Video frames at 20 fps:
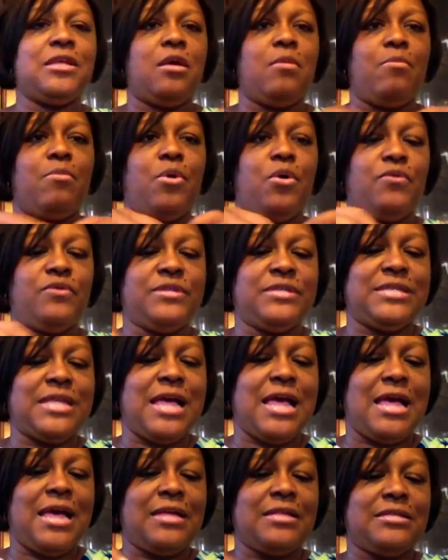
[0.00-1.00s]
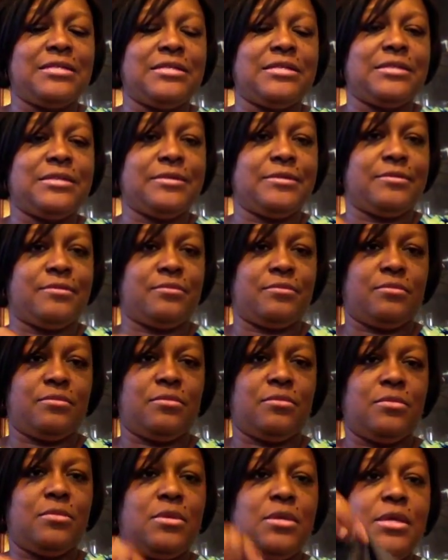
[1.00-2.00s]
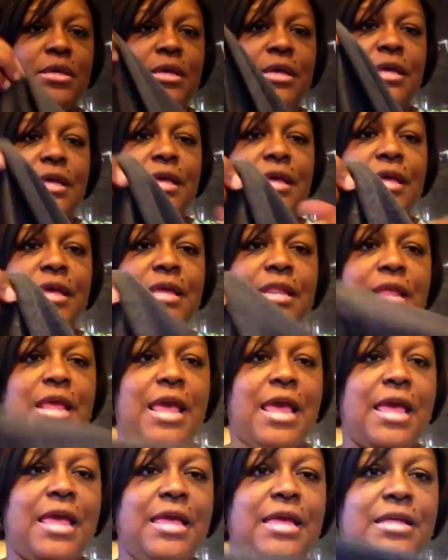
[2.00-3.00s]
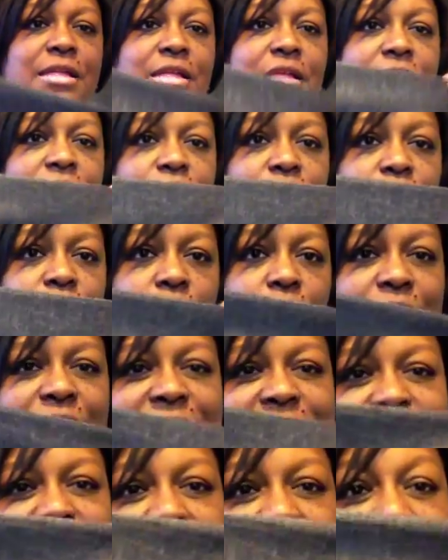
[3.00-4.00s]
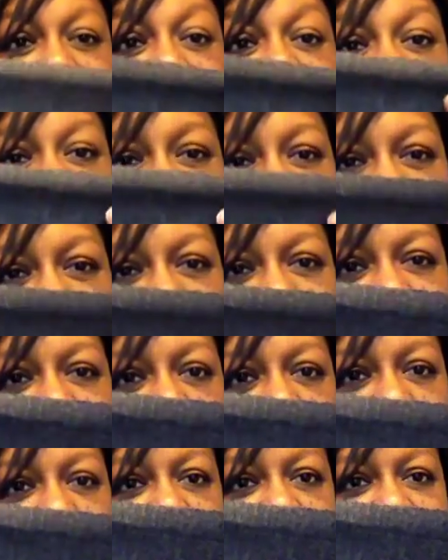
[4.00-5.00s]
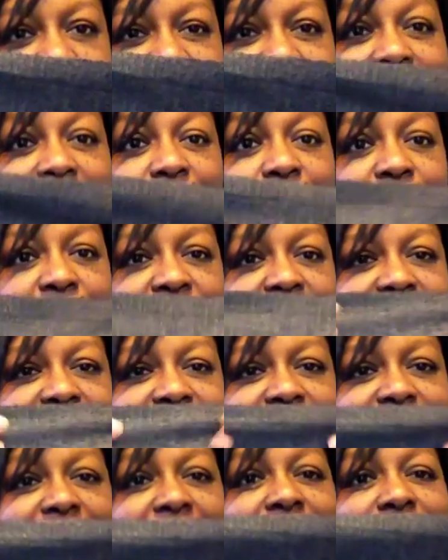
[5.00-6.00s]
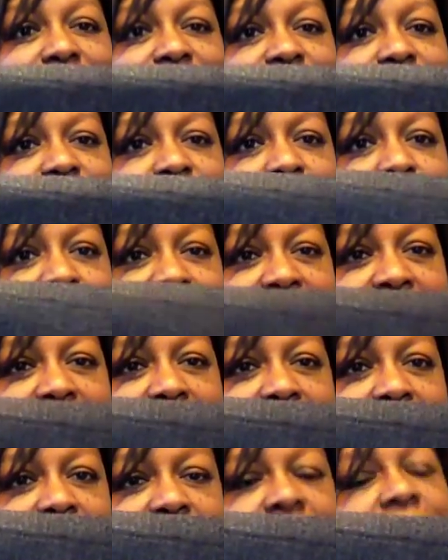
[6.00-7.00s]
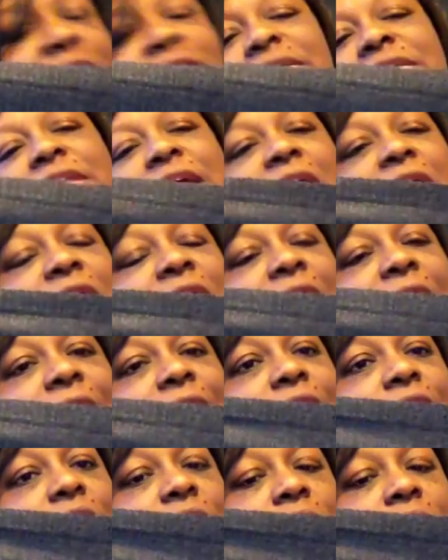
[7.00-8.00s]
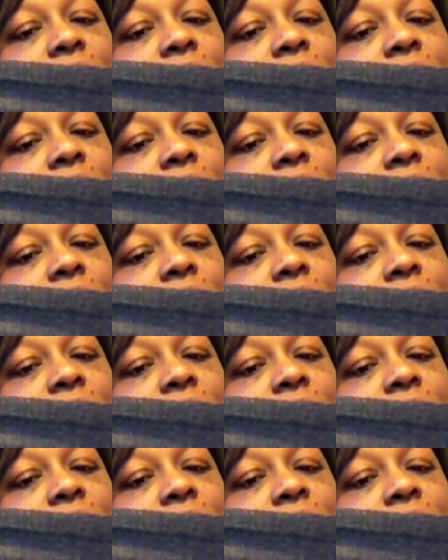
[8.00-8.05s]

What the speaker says: on both sides. It you know, it's kind of plain on this side, but it's not bad, and it's not like